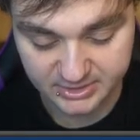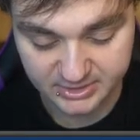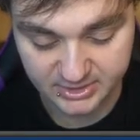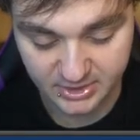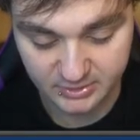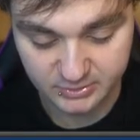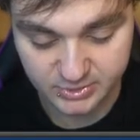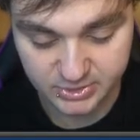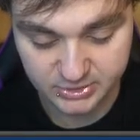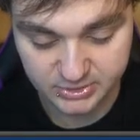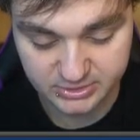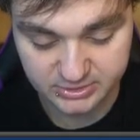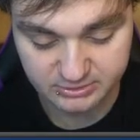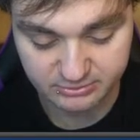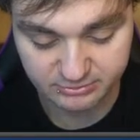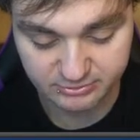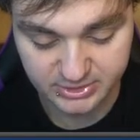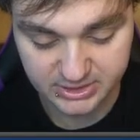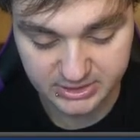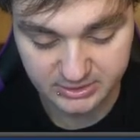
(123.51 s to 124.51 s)
So she's
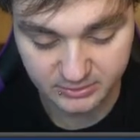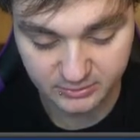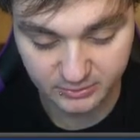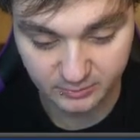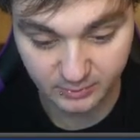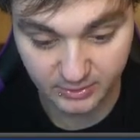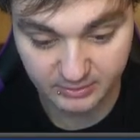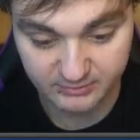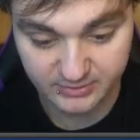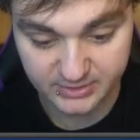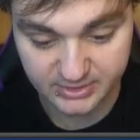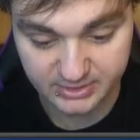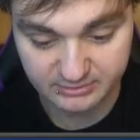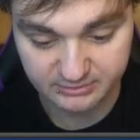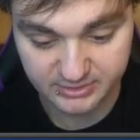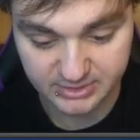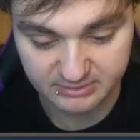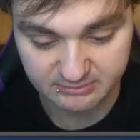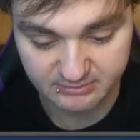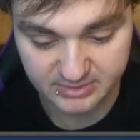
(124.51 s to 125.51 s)
green or whatever the
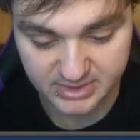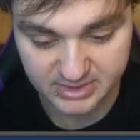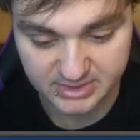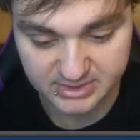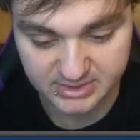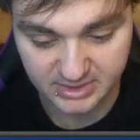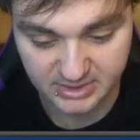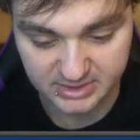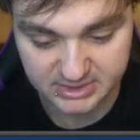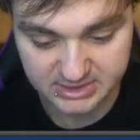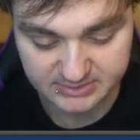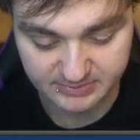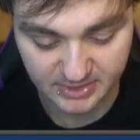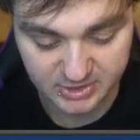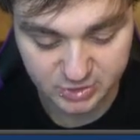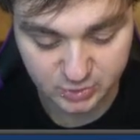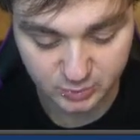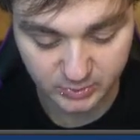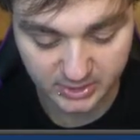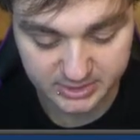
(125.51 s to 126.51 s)
green means, like a
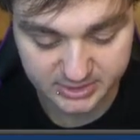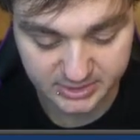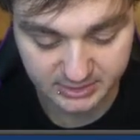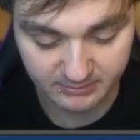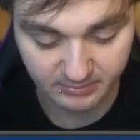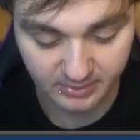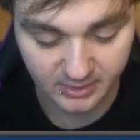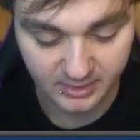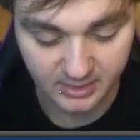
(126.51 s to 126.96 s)
special. That's it.